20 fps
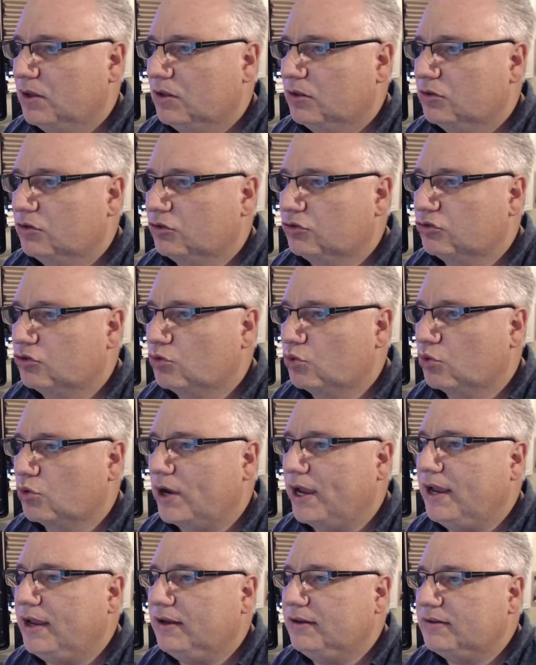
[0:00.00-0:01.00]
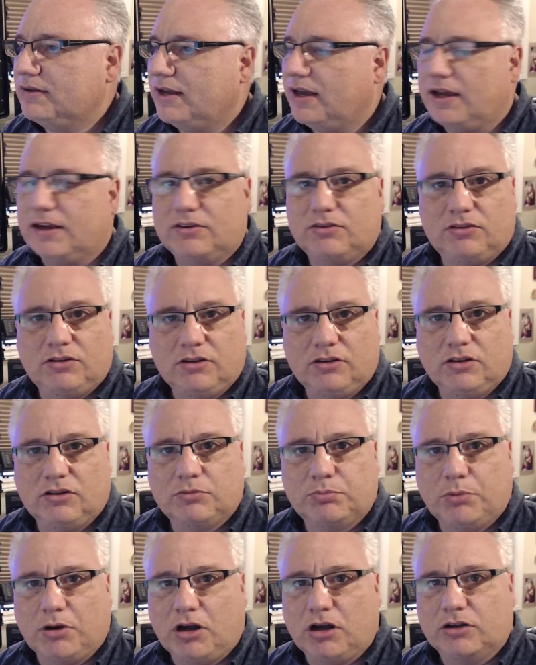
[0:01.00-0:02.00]
there's gray text in
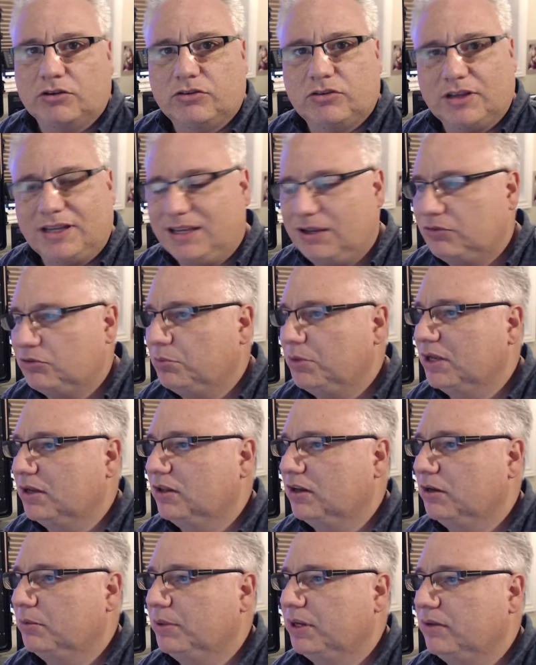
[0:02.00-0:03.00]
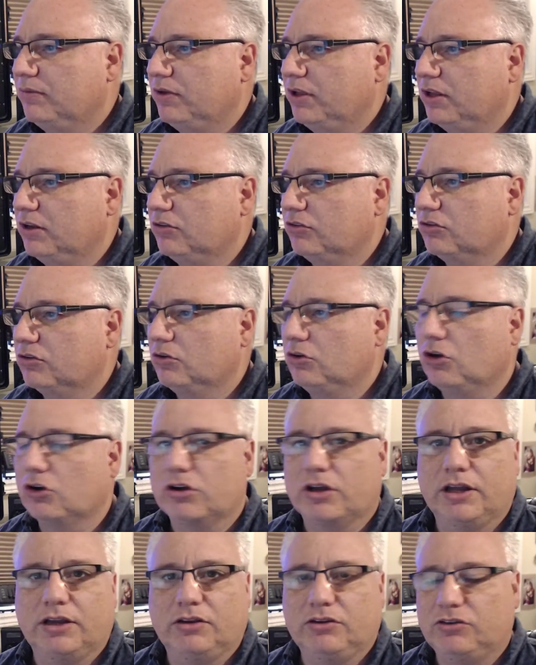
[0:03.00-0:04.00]
this box that gives me a little bit of hint. So
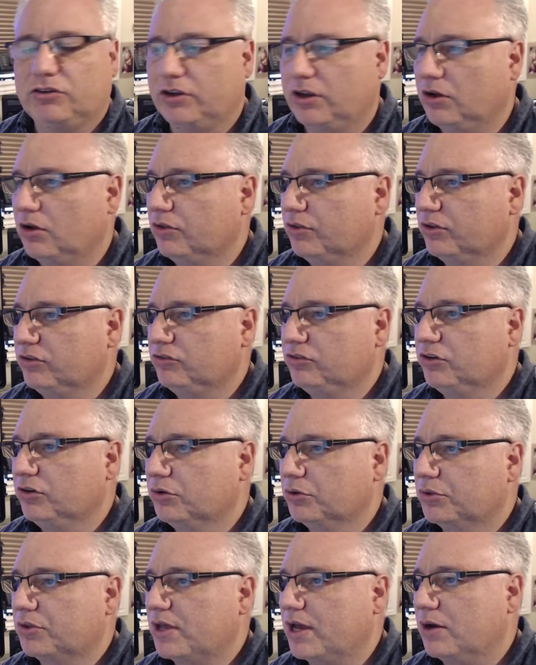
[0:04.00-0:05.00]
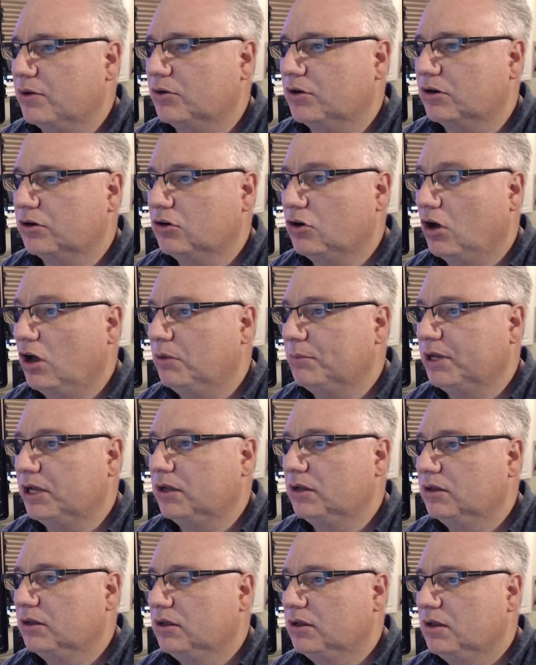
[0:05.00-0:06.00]
look, I could say on the 0th hour,
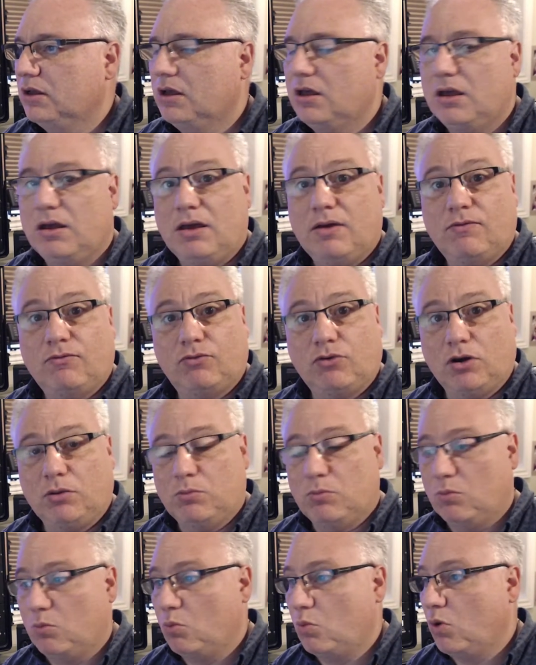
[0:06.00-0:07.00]
comma, from